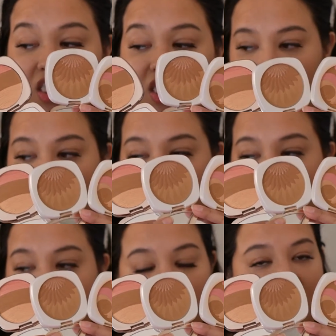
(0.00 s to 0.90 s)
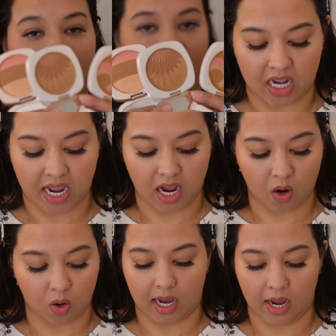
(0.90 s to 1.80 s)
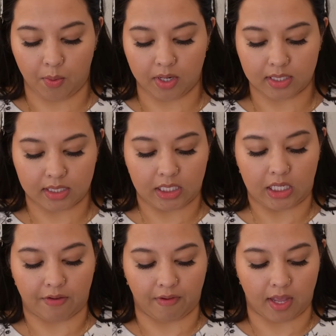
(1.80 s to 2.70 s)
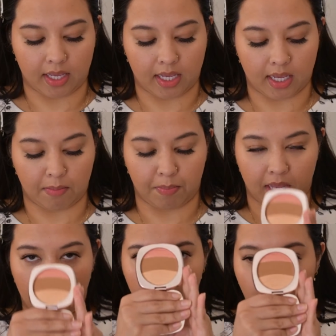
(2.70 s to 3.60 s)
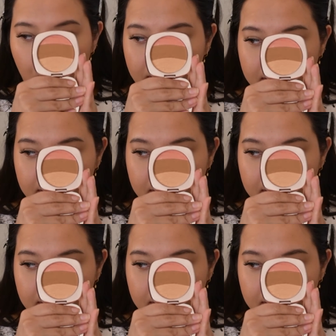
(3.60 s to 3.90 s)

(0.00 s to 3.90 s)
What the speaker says: I really don't know. Now, I want to see if I can pinpoint